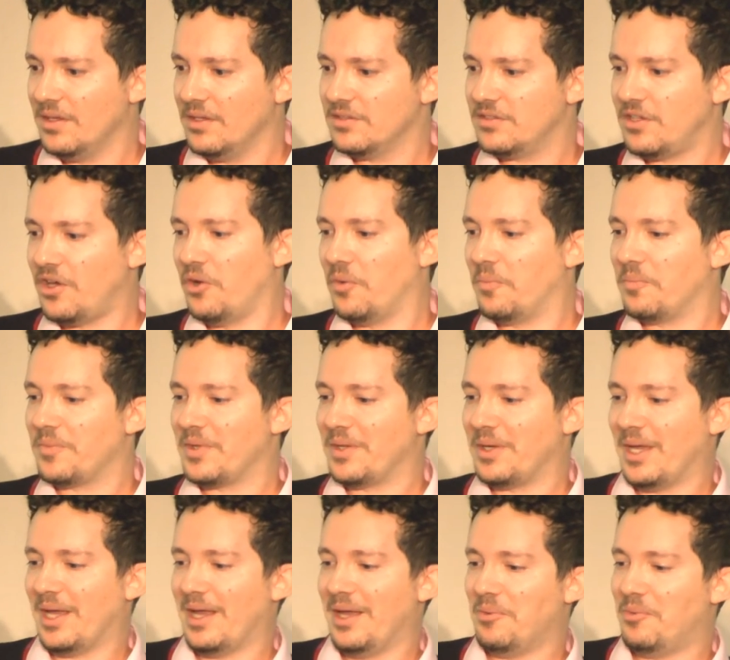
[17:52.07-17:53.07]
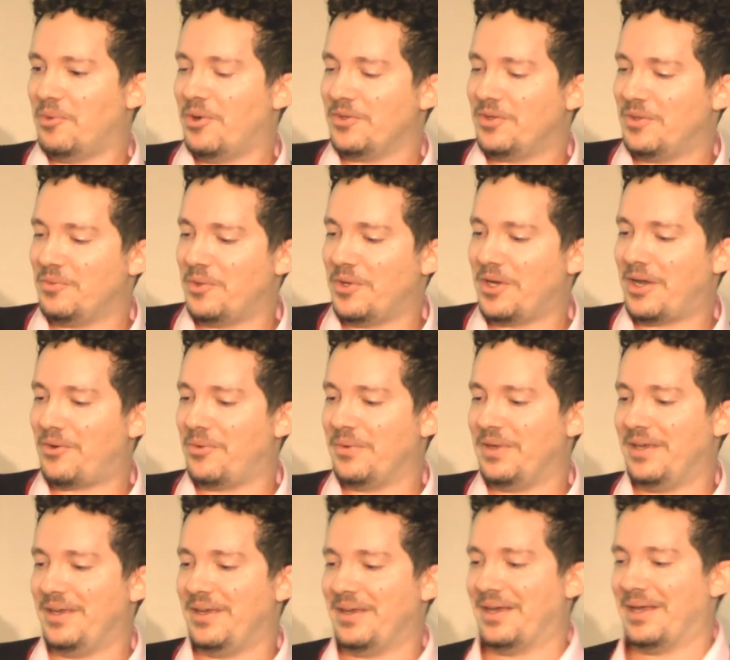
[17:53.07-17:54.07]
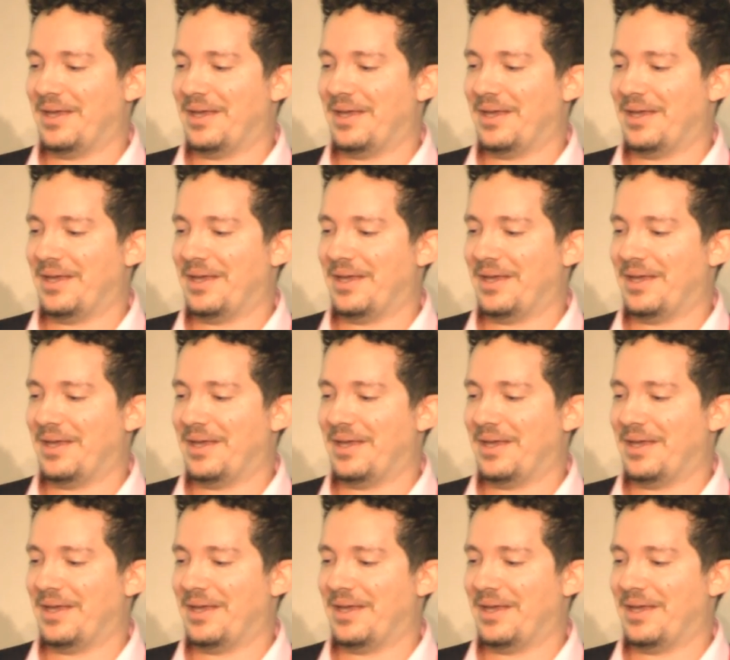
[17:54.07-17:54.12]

So what are we